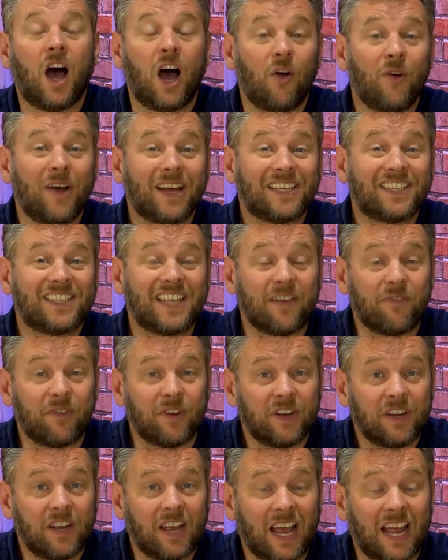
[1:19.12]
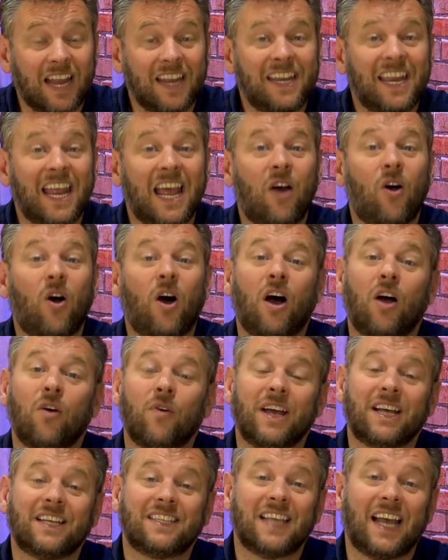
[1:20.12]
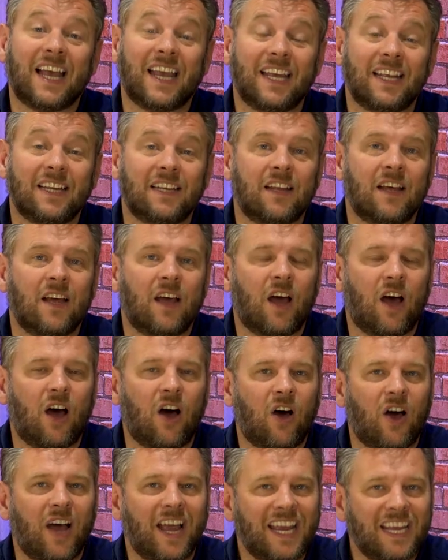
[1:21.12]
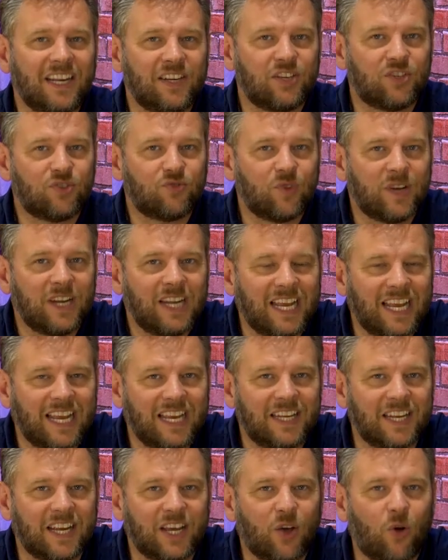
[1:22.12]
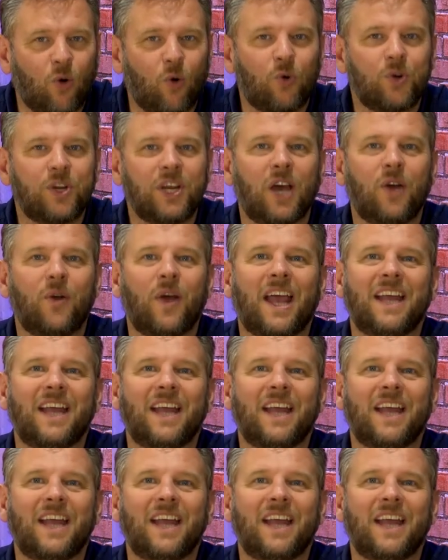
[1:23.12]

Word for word: RX7 and now RX8 are industry-leading audio